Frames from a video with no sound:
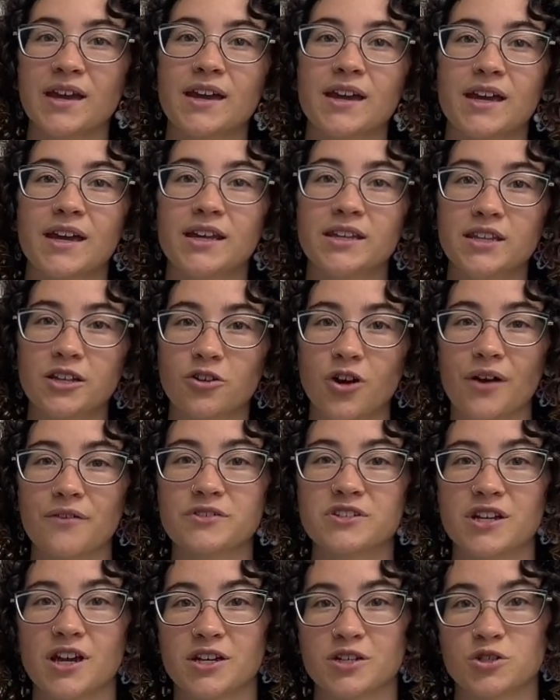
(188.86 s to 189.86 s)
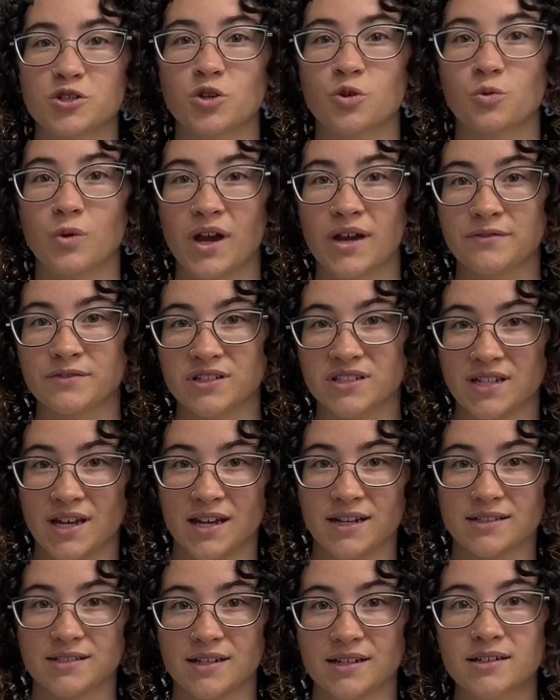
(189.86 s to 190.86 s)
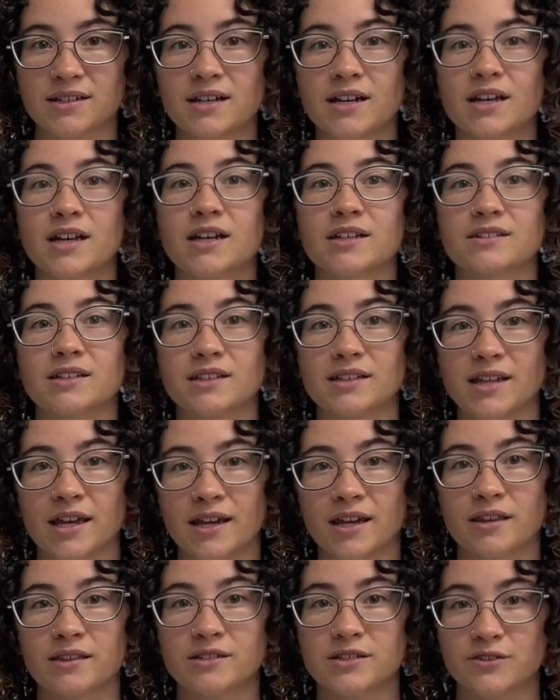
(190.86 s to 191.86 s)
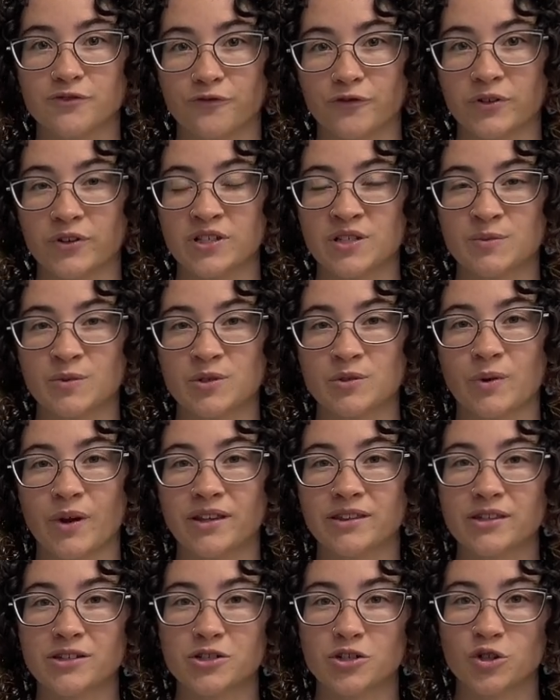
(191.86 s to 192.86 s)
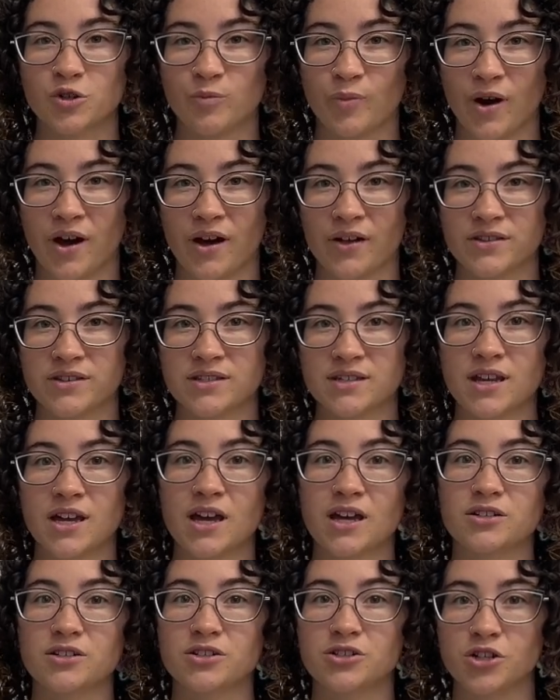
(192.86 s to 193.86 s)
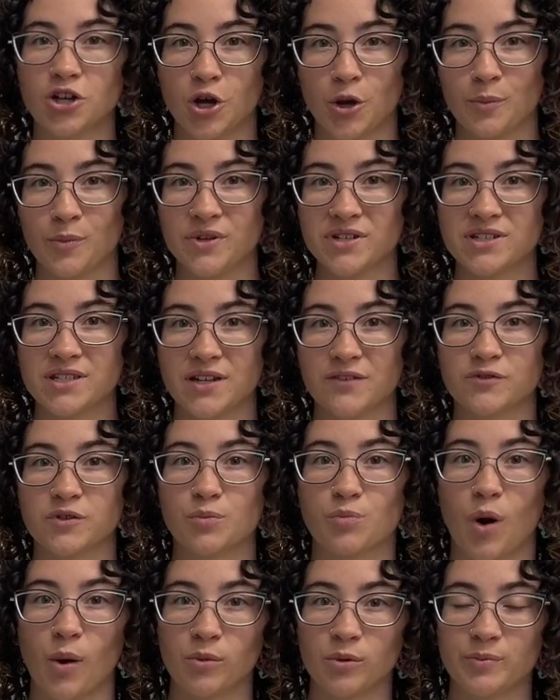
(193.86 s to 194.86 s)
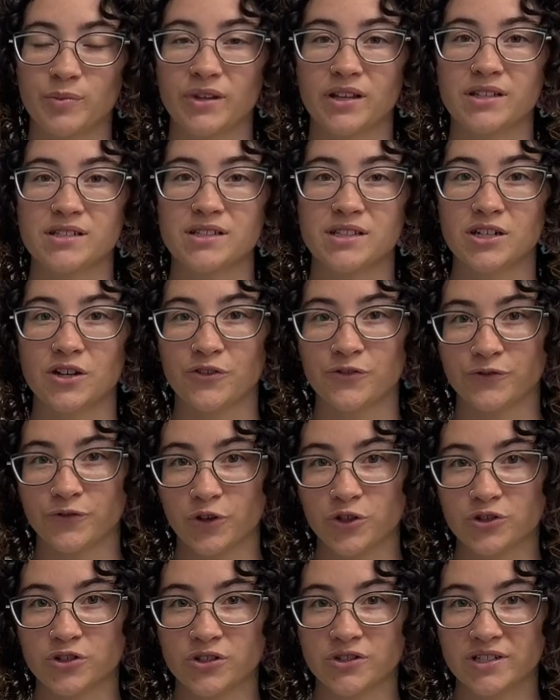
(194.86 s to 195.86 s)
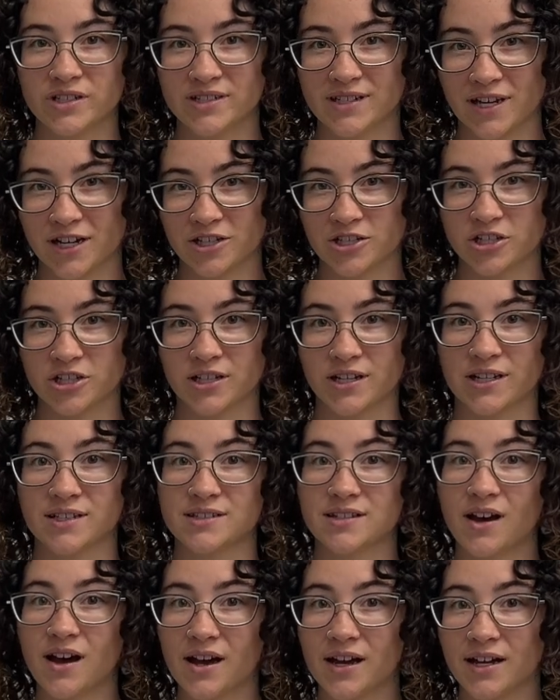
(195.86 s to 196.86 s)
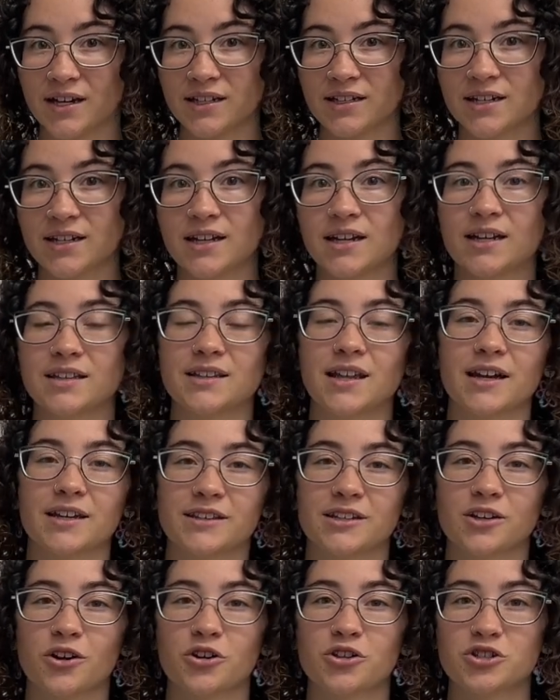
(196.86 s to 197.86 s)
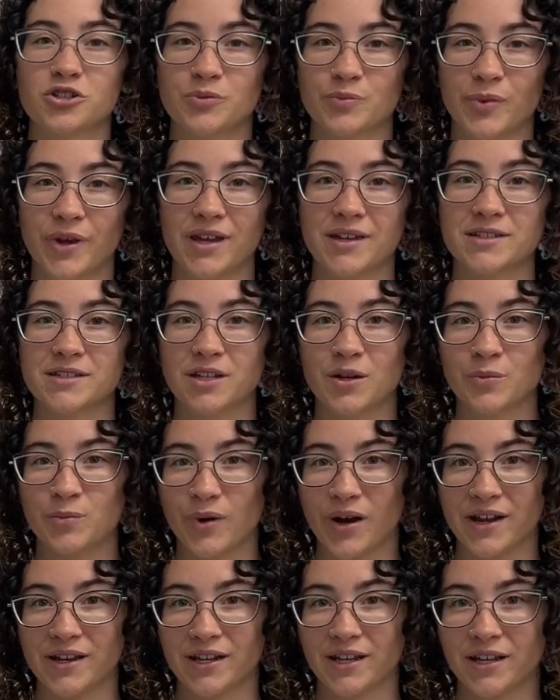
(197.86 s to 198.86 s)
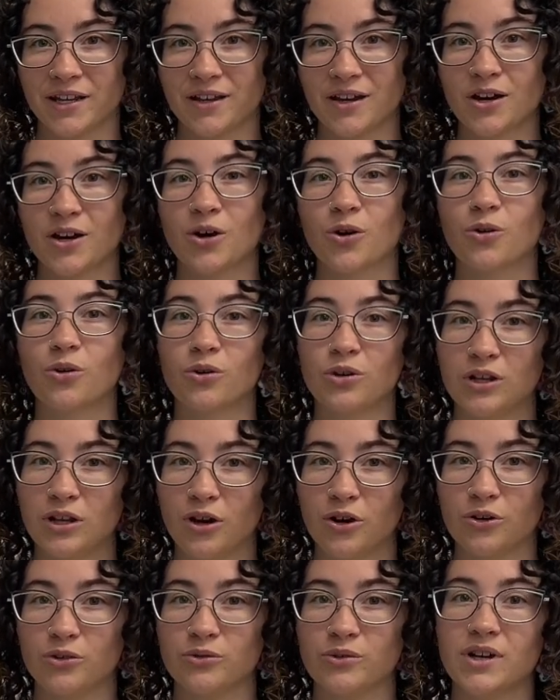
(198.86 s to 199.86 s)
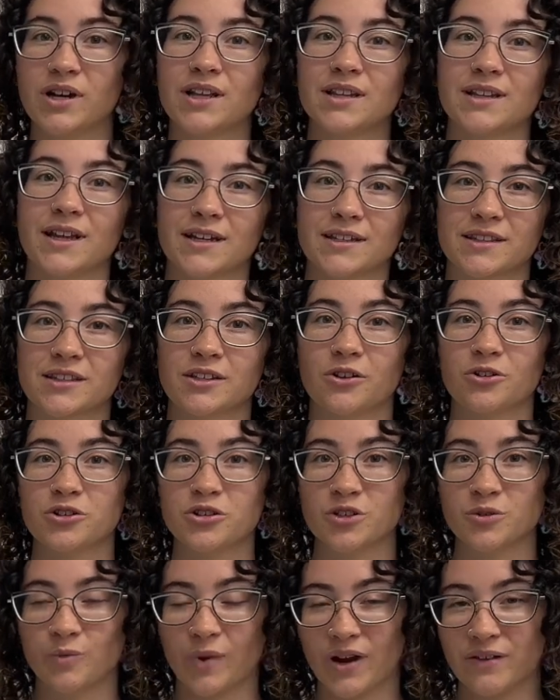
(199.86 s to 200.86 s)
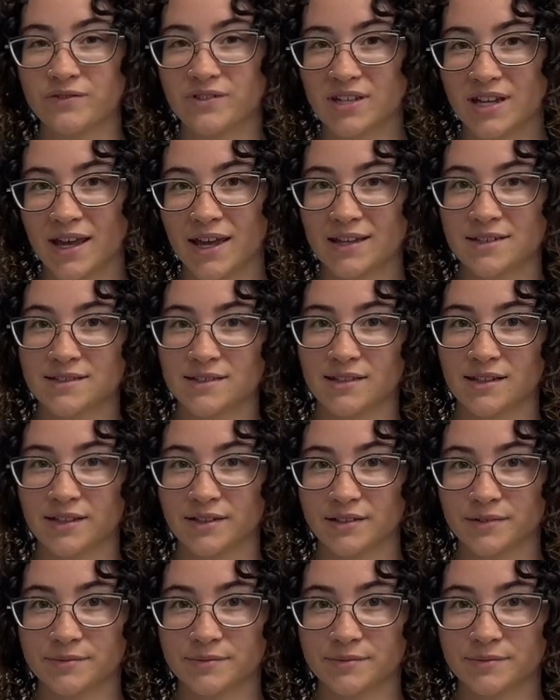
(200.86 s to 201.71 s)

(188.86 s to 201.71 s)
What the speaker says: In the gravitational wave detector, the length difference between the 2 paths determines if the probability of photon detection is high, like the ocean peaks combining, or low, like the ocean waves cancelling.